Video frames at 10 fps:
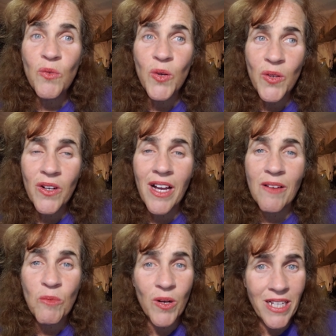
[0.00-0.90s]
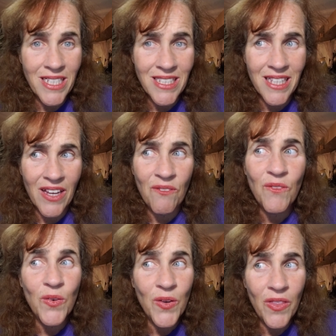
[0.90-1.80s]
through your gut more easily,
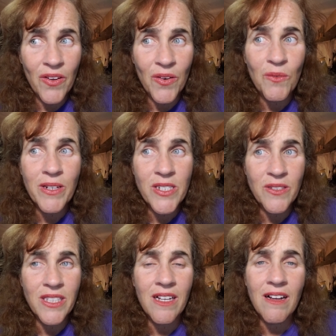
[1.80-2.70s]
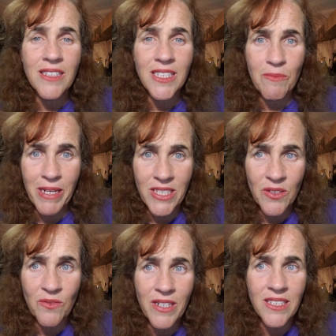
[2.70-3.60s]
further reducing
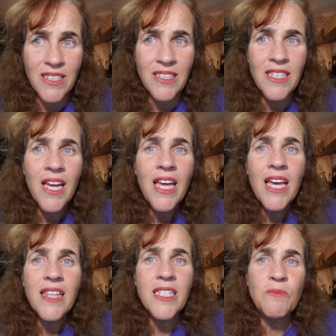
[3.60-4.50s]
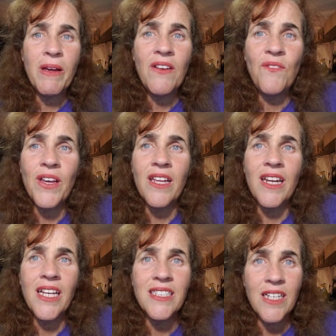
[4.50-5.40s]
constipation risks. This benefit
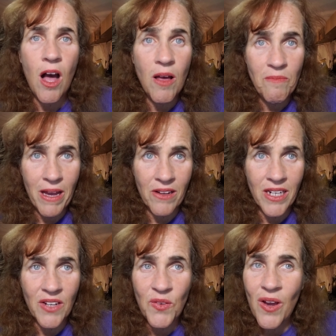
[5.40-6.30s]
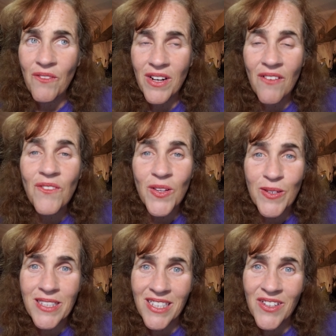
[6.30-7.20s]
is compounded if you have enough
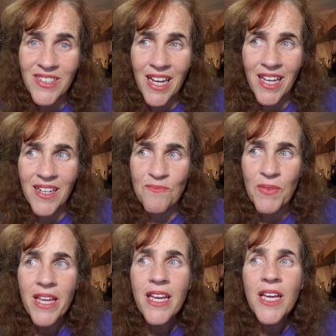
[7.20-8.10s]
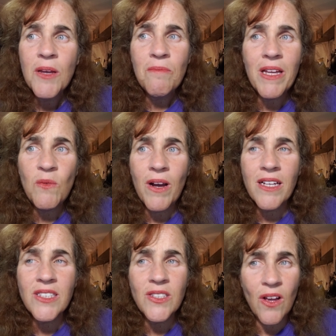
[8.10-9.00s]
fluids in your diet.
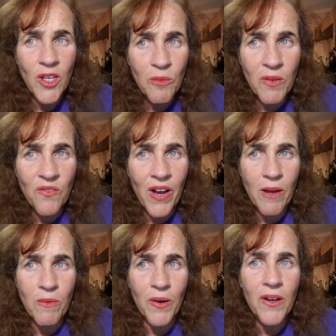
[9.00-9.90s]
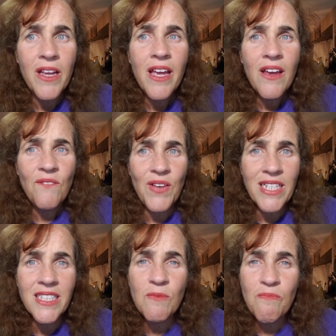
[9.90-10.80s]
Meanwhile, soluble fiber
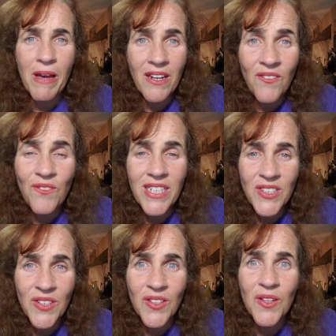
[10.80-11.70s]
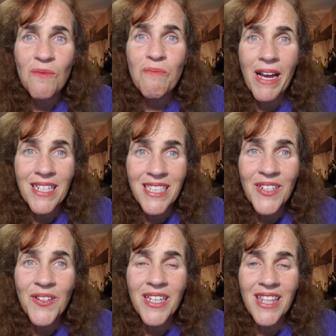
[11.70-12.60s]
feeds the beneficial
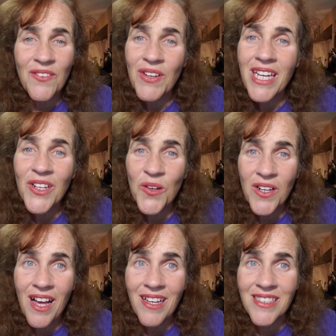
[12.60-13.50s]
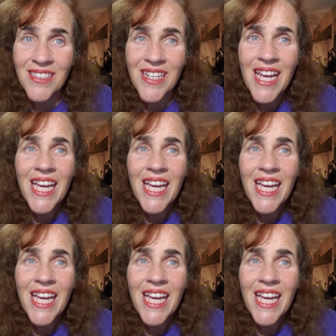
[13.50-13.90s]
bacteria living in your gut.